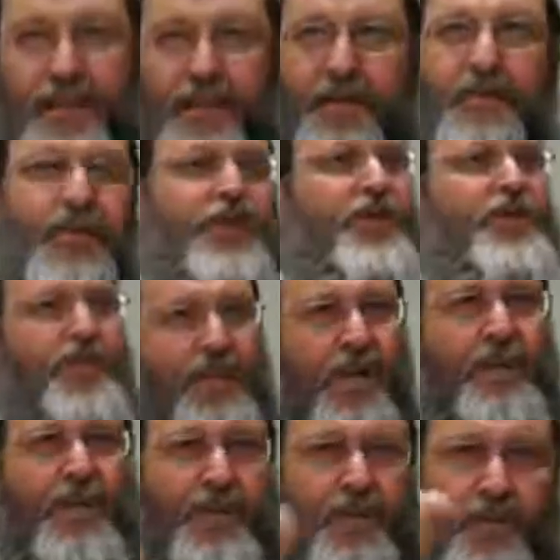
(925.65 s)
Moshe has to
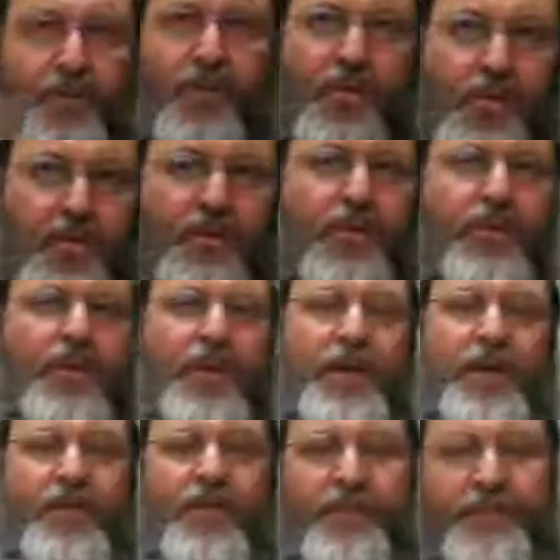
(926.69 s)
come and has to force him, you've got to
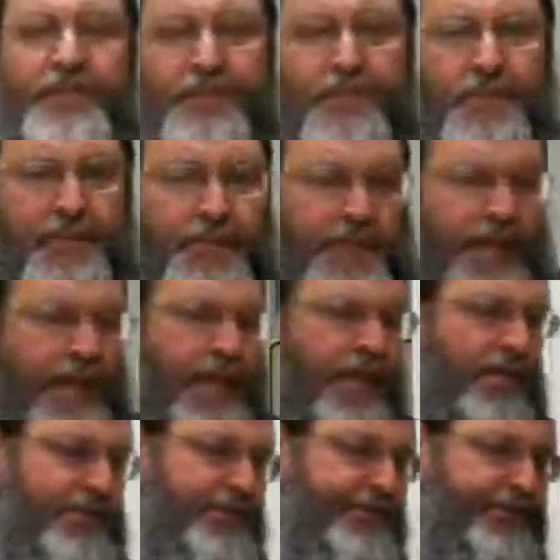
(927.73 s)
leave. So
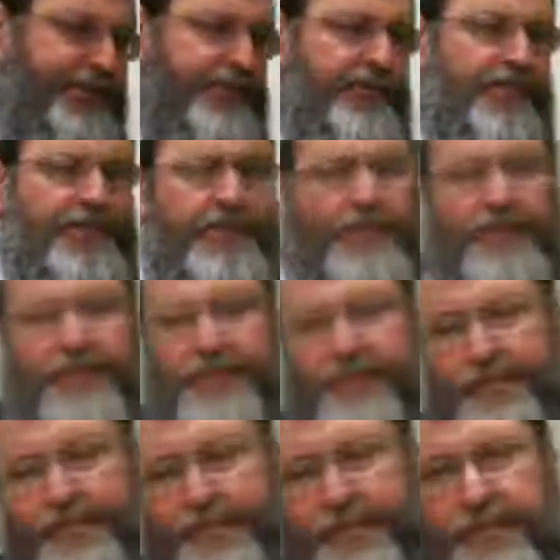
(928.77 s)
now,
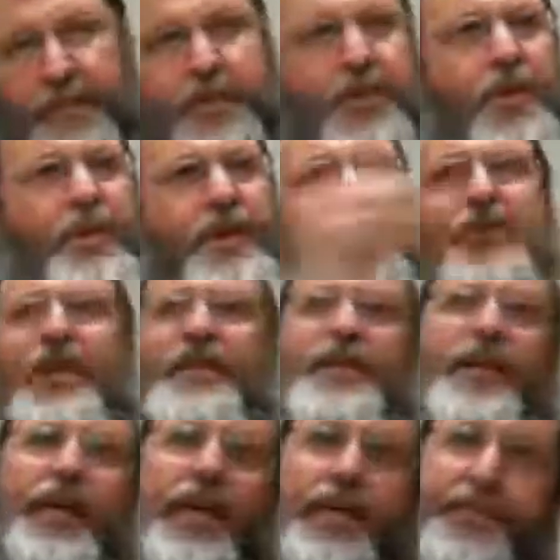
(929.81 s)
go back to
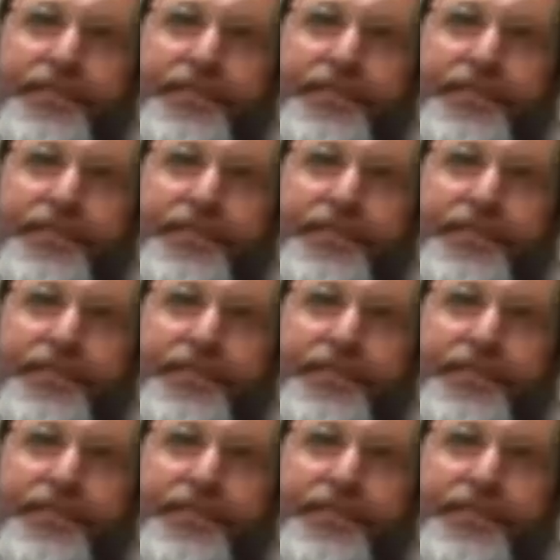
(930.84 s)
Sinai.